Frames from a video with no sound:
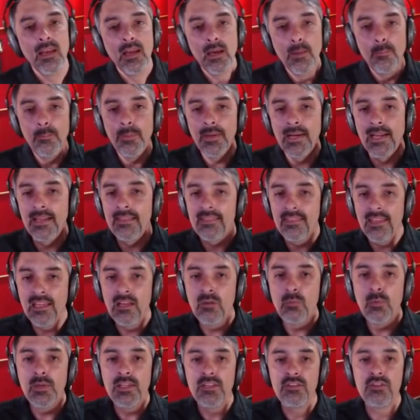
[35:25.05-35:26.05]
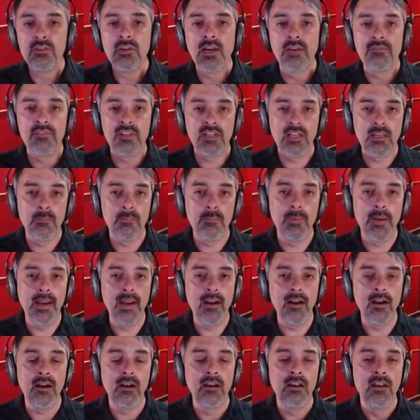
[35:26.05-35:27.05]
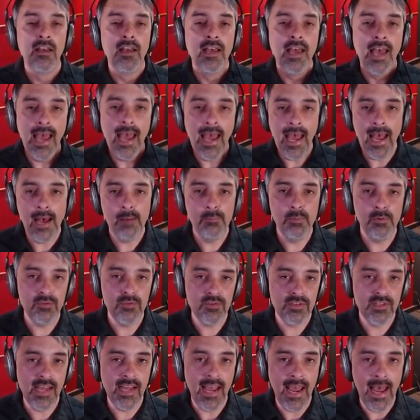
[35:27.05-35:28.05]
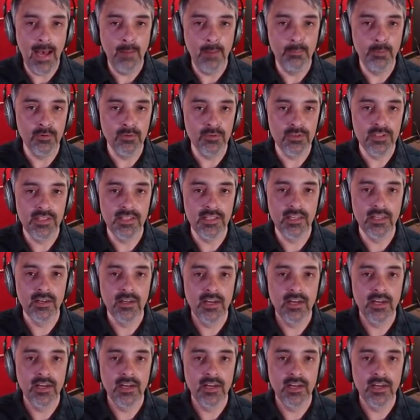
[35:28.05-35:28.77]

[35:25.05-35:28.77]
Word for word: but I think we do have to compare apples to apples here.